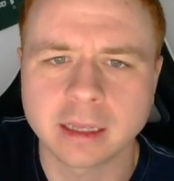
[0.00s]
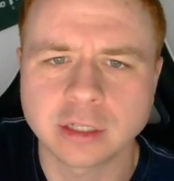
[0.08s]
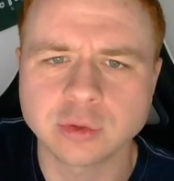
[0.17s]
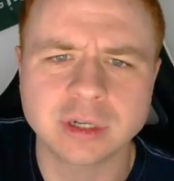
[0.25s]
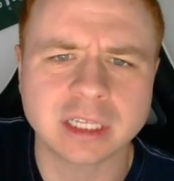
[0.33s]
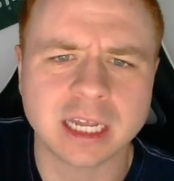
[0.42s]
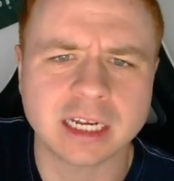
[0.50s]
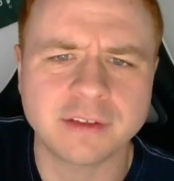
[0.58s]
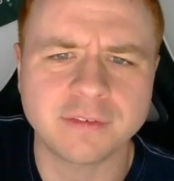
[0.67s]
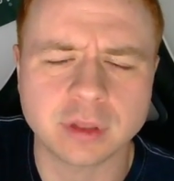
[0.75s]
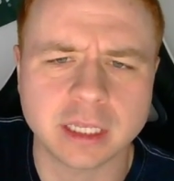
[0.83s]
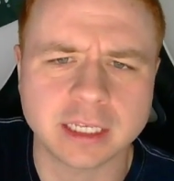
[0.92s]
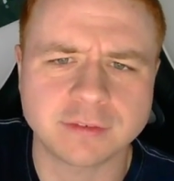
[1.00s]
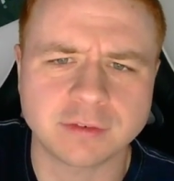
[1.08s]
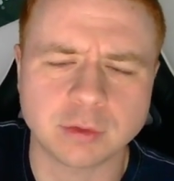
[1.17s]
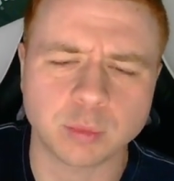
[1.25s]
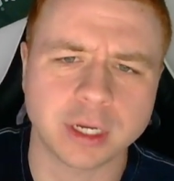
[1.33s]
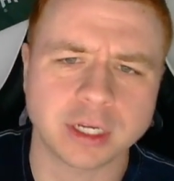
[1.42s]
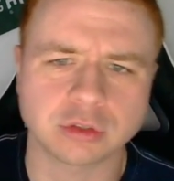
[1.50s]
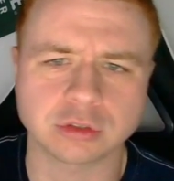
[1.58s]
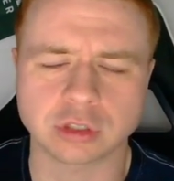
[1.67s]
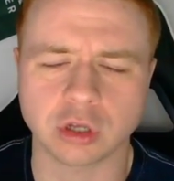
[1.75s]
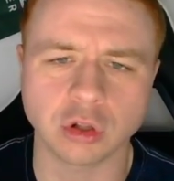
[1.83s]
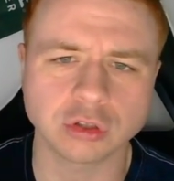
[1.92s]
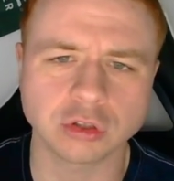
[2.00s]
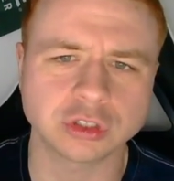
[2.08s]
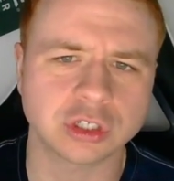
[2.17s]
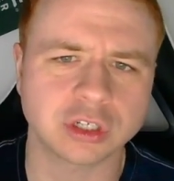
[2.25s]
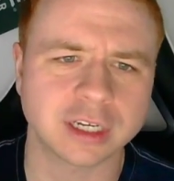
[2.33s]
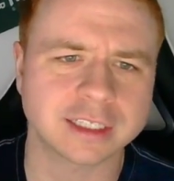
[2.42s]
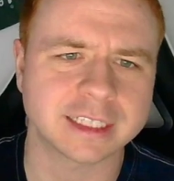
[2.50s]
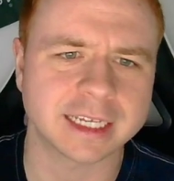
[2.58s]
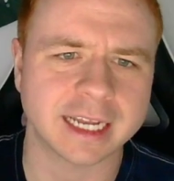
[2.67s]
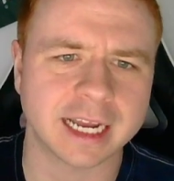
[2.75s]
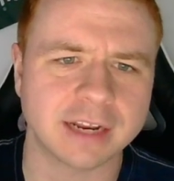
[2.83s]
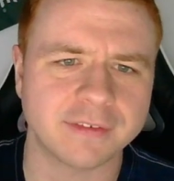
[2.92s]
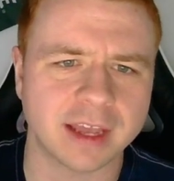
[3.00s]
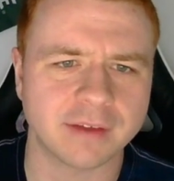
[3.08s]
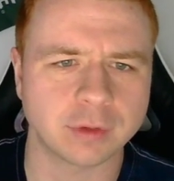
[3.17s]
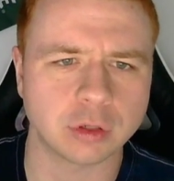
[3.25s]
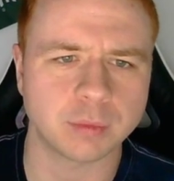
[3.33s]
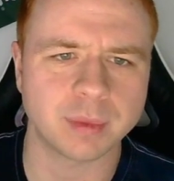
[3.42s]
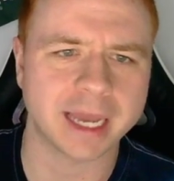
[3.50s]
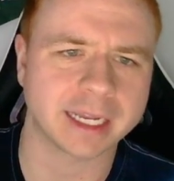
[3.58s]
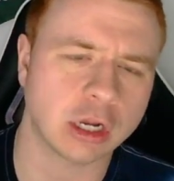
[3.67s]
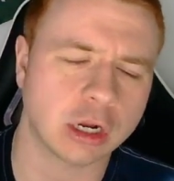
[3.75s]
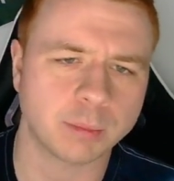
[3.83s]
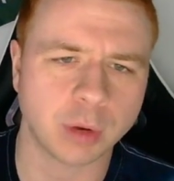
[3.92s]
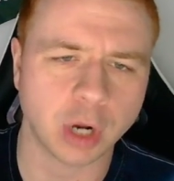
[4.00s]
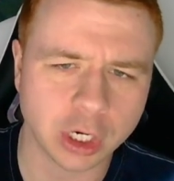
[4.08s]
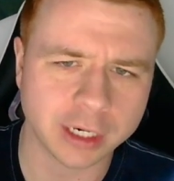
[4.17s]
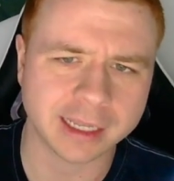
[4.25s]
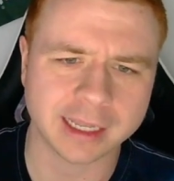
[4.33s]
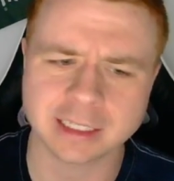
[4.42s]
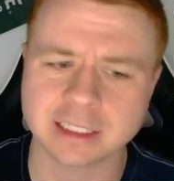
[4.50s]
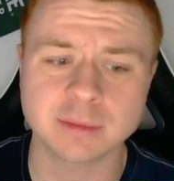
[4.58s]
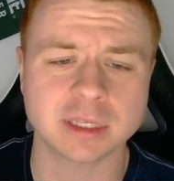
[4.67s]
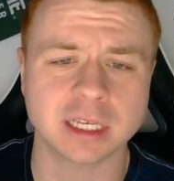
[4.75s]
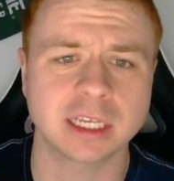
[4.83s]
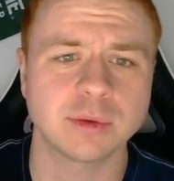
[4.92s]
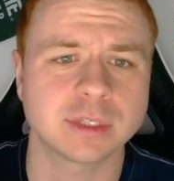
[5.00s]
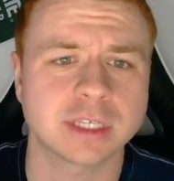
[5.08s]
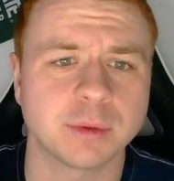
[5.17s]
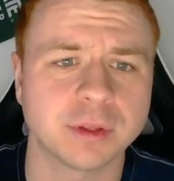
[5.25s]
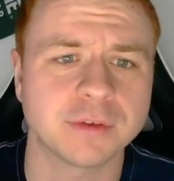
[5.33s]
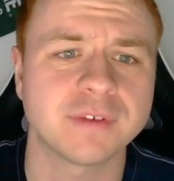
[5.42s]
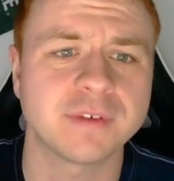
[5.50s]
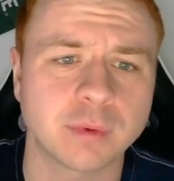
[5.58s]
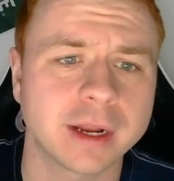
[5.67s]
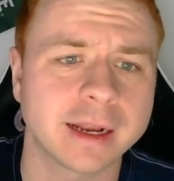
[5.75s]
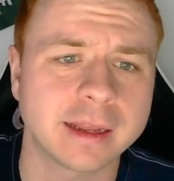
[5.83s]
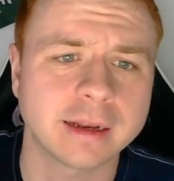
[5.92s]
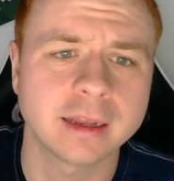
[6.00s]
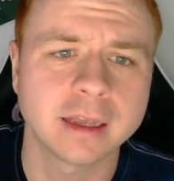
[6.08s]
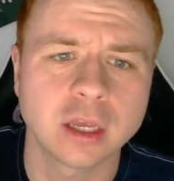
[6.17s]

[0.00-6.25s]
doing a lot of different things from Rachel's culture as they kind of have a little backyard party, and it seems like he was able to fit right in.